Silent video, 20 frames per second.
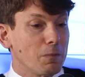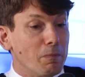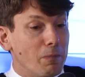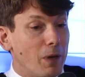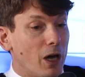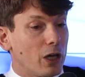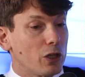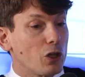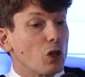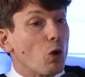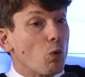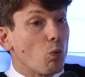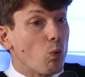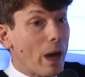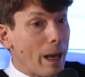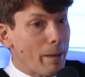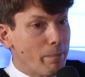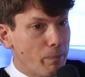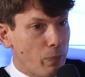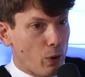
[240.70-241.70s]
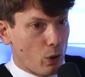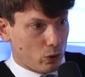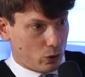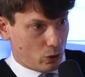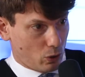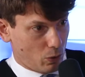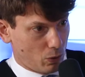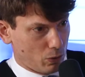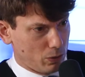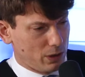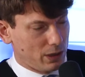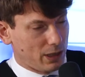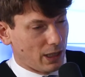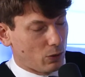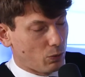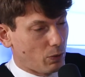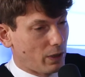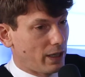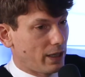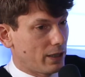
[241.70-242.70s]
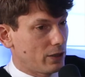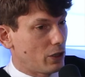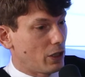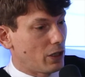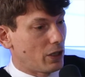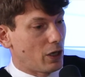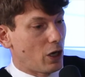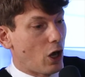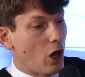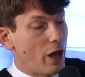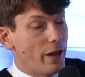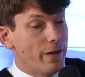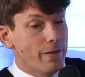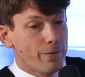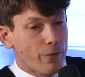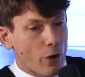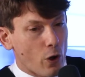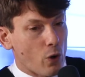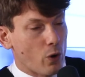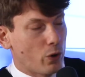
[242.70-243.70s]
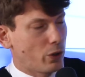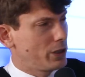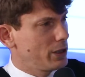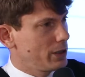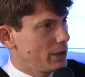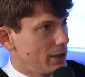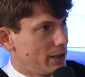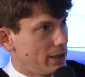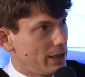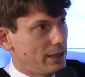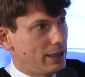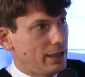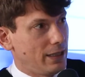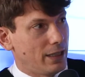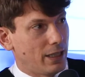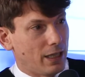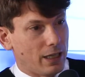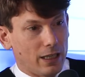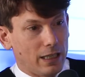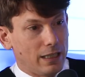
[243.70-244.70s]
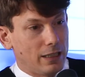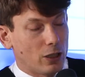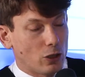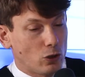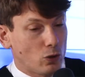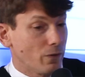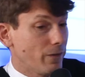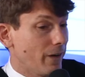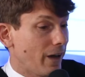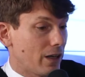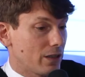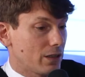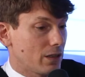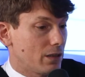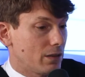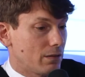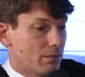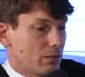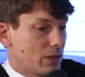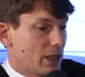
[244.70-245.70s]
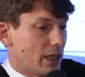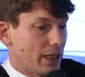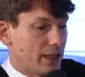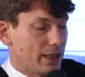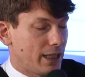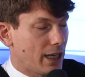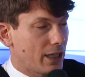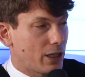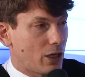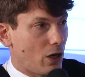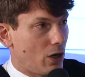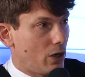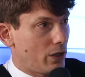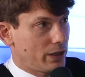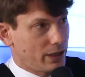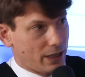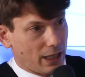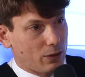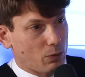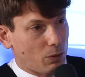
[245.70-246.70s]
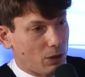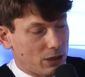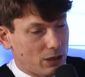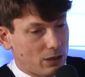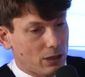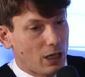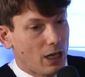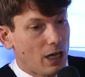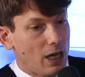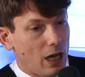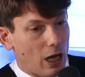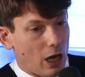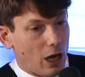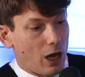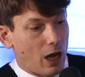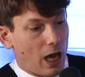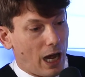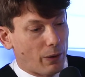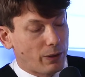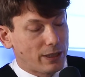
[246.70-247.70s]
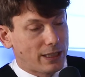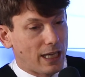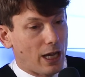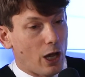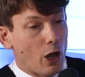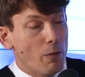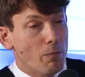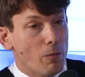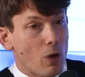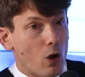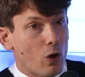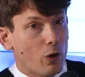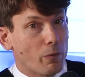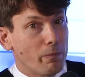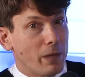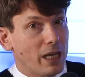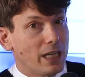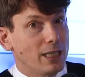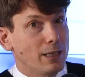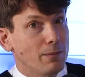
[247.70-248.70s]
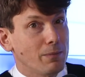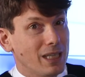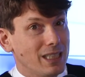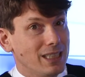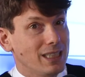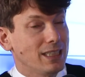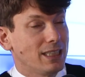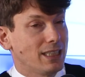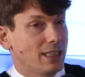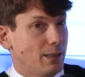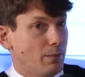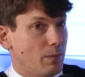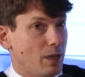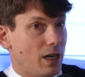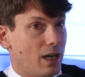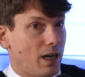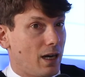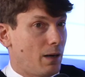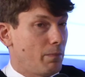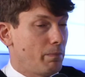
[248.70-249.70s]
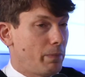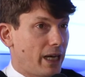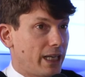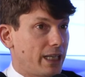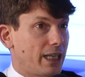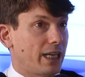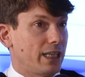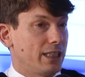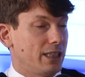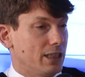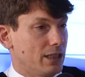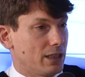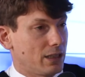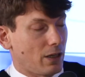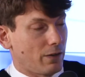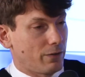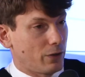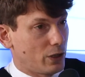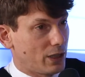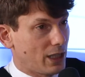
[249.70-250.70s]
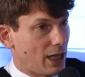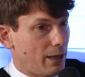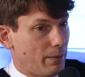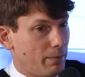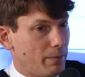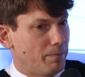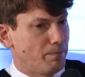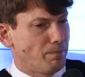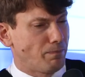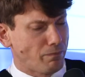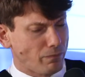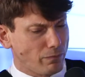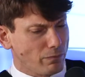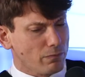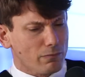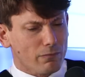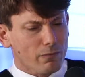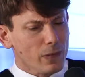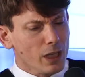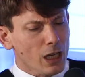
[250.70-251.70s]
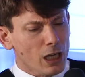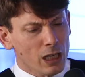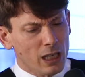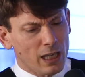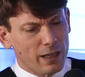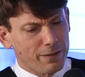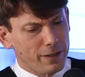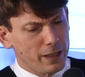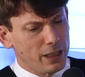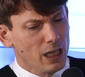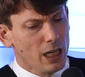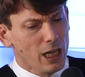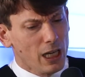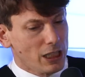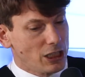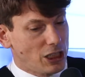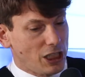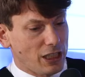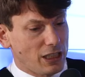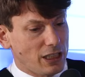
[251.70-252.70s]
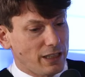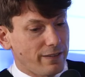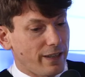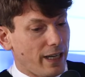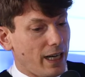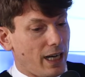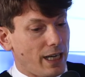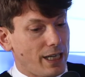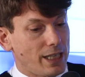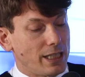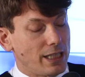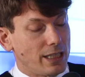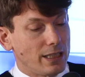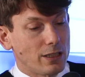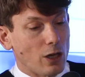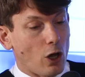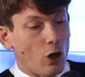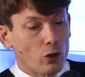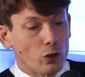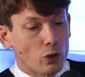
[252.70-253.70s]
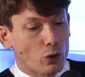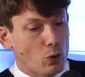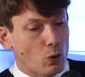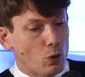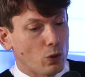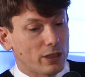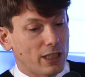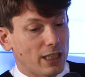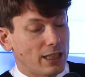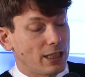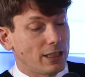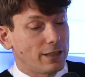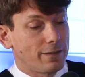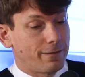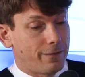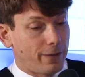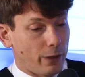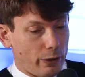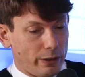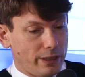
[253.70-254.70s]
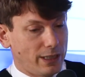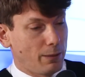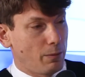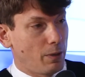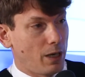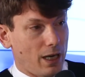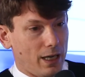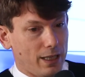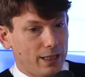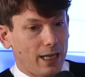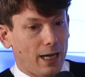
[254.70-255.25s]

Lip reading: but the web portals that were en vogue in the 2000s, they're gone. That was, I would say, among many similar bad ideas of the time. And I think generative AI is on a course that is very similar.